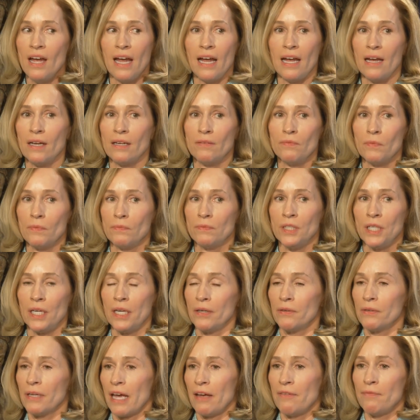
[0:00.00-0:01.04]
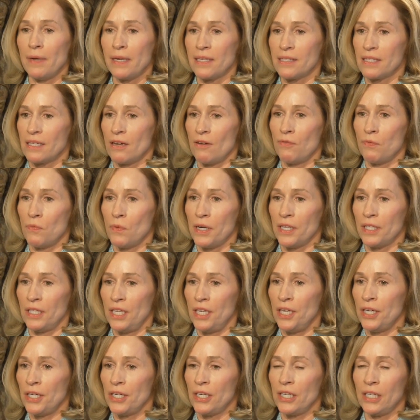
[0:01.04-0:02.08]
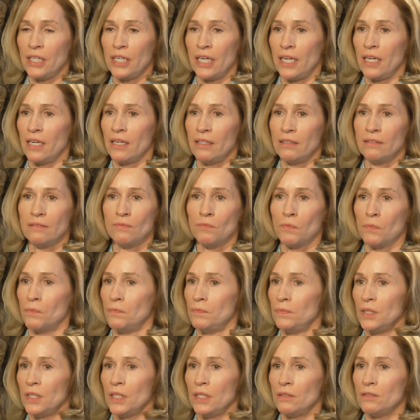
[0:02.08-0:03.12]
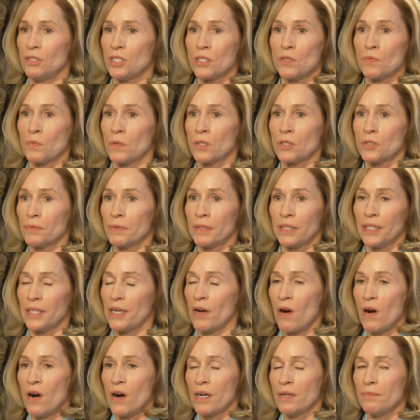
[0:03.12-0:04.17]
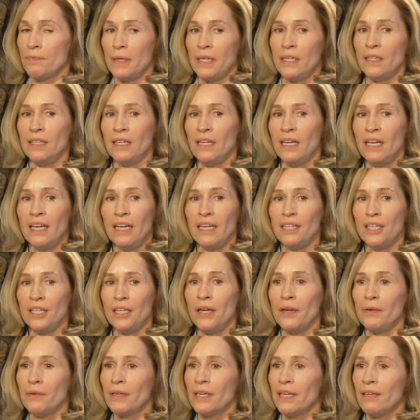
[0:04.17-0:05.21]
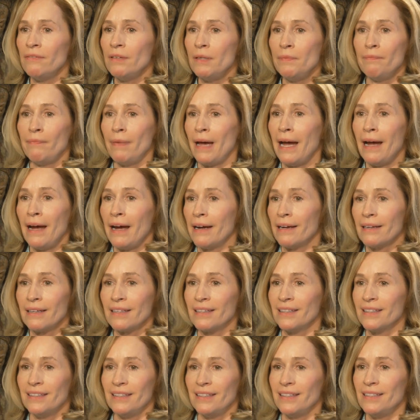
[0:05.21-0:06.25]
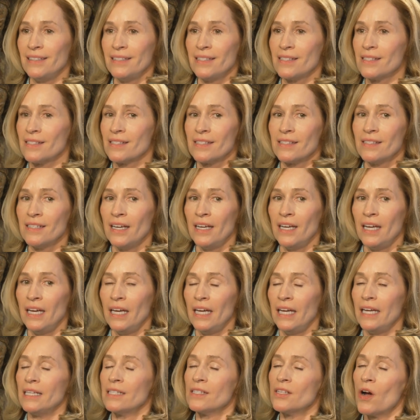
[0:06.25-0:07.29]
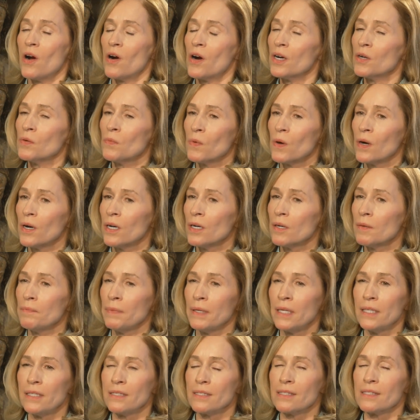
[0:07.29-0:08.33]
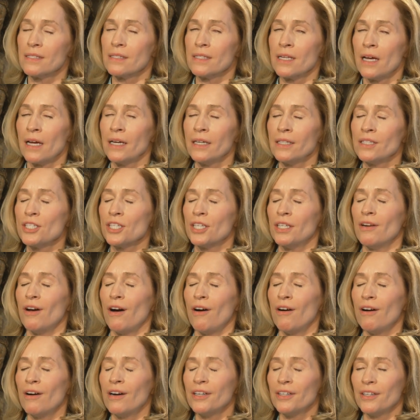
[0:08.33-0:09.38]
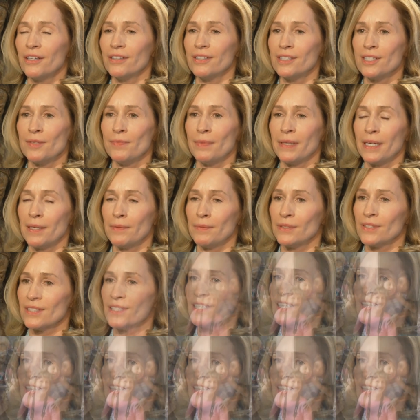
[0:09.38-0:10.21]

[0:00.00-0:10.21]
And you know, gave myself one year and you know just worked really hard. But you know, giving back it's, it's hard work, but it's such an honor to be able to